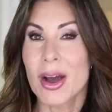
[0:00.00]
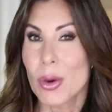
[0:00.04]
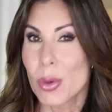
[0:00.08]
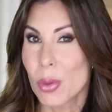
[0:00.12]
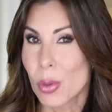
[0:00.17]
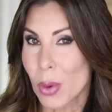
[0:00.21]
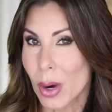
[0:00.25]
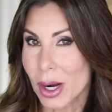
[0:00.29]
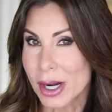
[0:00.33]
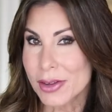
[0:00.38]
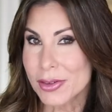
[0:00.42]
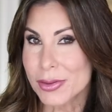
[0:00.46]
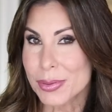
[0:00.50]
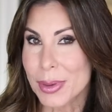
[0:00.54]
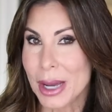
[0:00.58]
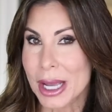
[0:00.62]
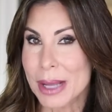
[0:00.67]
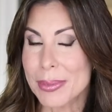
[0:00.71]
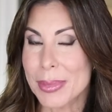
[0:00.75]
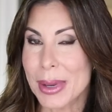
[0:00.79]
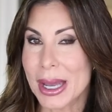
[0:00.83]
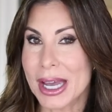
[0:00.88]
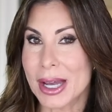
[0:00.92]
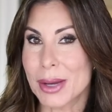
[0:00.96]
one of
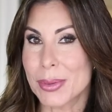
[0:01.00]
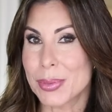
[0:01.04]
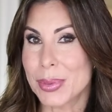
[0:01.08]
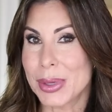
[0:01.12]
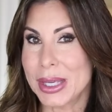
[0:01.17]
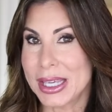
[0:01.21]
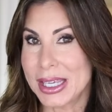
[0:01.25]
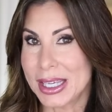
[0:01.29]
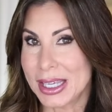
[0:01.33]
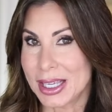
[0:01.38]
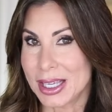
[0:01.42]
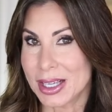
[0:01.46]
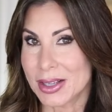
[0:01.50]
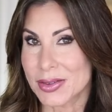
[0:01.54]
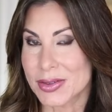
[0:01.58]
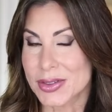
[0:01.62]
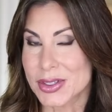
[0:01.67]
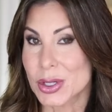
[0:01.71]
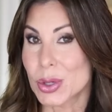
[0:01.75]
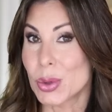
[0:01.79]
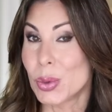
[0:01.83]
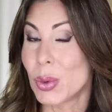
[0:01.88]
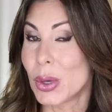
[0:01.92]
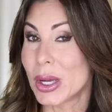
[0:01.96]
my pet
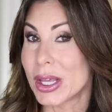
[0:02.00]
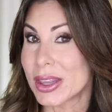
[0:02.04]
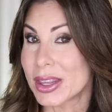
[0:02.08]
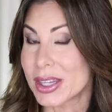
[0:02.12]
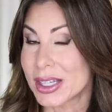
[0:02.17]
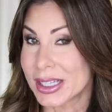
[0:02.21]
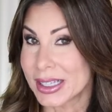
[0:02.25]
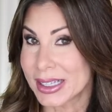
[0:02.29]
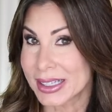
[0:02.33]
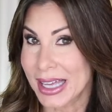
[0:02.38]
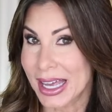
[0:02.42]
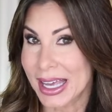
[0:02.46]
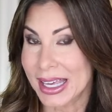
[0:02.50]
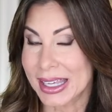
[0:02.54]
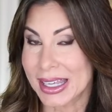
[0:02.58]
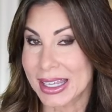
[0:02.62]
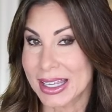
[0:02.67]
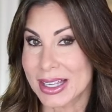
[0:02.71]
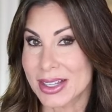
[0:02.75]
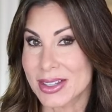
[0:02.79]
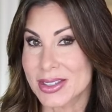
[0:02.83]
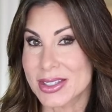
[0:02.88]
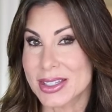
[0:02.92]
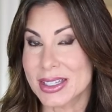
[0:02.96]
peeves with
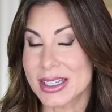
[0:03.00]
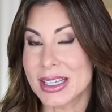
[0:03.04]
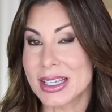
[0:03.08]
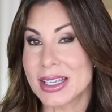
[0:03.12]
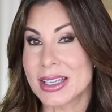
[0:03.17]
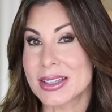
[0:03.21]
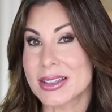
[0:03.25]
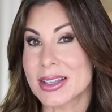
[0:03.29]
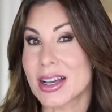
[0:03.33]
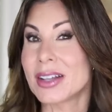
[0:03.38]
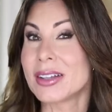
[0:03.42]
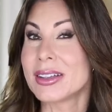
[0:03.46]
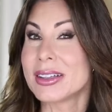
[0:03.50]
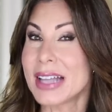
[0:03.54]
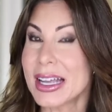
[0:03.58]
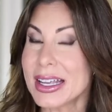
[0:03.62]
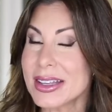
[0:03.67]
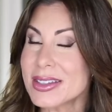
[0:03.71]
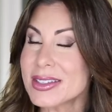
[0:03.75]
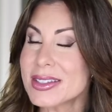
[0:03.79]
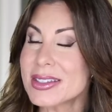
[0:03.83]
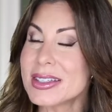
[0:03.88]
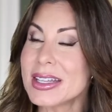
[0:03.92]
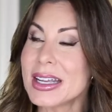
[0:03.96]
leggings is,
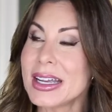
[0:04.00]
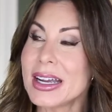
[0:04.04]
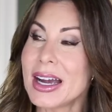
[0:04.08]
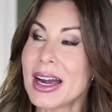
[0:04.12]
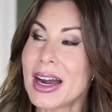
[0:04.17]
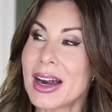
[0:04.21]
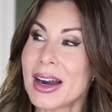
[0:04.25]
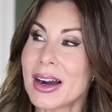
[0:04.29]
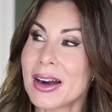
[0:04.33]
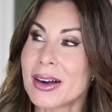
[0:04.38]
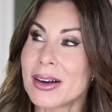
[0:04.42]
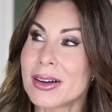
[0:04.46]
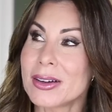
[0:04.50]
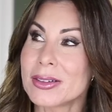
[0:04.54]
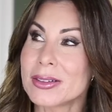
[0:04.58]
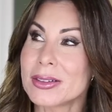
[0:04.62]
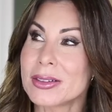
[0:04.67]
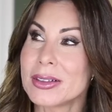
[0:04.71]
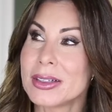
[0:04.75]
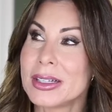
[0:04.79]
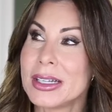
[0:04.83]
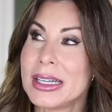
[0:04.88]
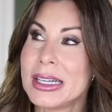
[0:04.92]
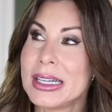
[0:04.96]
unless they
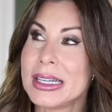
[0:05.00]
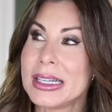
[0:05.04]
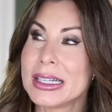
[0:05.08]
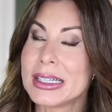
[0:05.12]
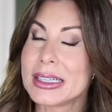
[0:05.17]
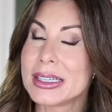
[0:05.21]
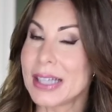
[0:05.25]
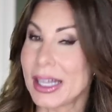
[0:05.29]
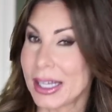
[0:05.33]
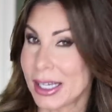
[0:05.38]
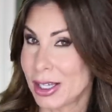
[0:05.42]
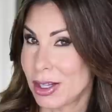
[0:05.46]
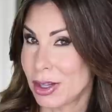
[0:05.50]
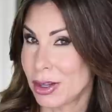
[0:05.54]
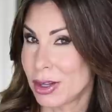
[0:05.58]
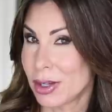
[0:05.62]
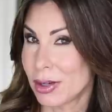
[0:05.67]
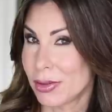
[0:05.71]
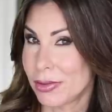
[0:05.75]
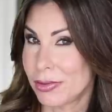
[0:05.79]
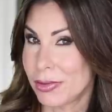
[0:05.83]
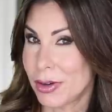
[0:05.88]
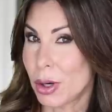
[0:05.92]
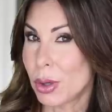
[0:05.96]
are like
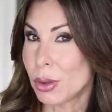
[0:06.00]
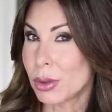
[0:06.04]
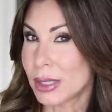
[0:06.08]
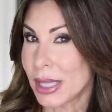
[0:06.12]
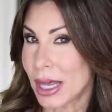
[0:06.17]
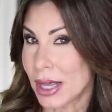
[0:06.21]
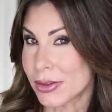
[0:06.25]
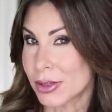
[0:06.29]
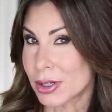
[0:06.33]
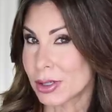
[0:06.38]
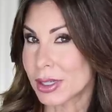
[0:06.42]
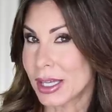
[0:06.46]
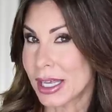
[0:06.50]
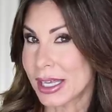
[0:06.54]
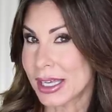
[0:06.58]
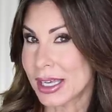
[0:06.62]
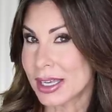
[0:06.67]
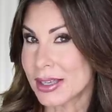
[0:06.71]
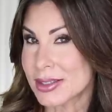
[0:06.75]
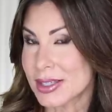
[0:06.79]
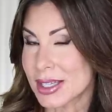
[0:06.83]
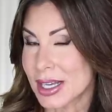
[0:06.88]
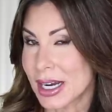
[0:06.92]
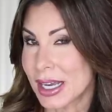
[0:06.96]
the faux leather
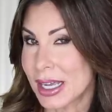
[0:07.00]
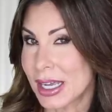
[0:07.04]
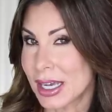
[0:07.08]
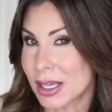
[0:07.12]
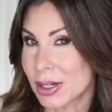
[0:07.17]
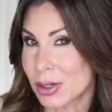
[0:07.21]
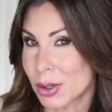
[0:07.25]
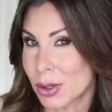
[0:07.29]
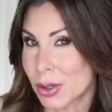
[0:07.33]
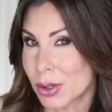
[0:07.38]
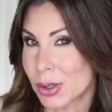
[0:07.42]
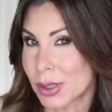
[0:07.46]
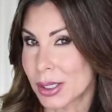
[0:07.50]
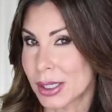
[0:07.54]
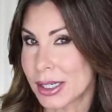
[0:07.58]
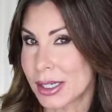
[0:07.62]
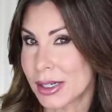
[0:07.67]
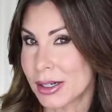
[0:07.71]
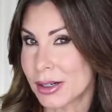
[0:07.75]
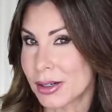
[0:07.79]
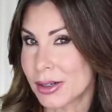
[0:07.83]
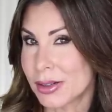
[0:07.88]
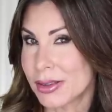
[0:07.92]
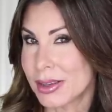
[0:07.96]
leggings that I had
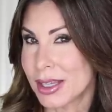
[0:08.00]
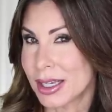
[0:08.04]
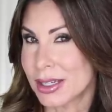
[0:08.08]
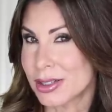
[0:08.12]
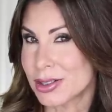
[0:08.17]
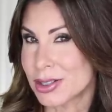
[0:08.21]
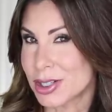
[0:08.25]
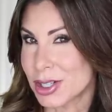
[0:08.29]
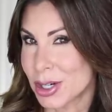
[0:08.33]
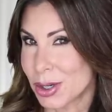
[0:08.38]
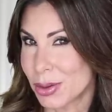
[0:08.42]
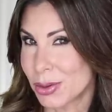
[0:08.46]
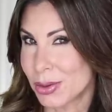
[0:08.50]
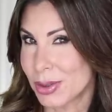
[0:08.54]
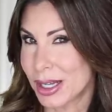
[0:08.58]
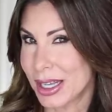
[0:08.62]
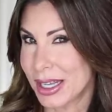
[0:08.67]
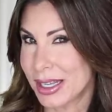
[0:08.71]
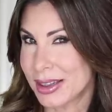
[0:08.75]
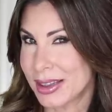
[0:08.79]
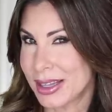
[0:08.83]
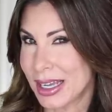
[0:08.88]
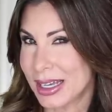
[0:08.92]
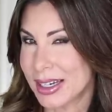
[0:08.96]
earlier
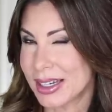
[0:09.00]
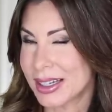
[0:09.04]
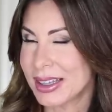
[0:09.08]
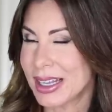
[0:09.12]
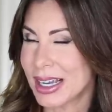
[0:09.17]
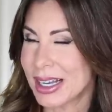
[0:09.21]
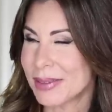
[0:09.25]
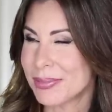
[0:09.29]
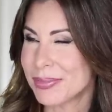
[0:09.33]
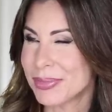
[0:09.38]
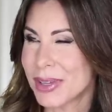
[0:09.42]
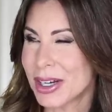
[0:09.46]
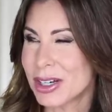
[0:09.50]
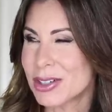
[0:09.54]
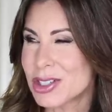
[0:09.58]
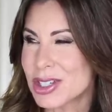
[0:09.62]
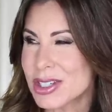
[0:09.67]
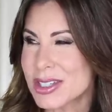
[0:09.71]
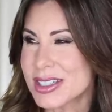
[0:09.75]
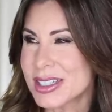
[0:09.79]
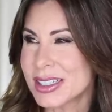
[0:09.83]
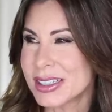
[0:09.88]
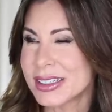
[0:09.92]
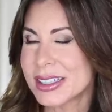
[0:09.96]
that are
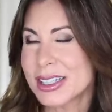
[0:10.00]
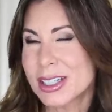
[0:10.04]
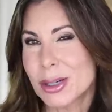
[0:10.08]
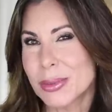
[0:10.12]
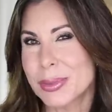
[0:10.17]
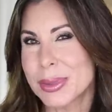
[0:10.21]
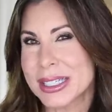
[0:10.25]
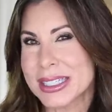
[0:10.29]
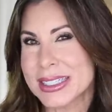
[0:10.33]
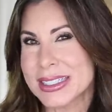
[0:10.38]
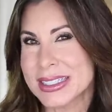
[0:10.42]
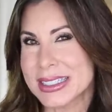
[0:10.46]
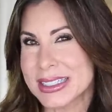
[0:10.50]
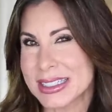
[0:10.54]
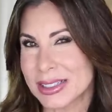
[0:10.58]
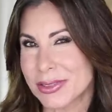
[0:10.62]
just a little bit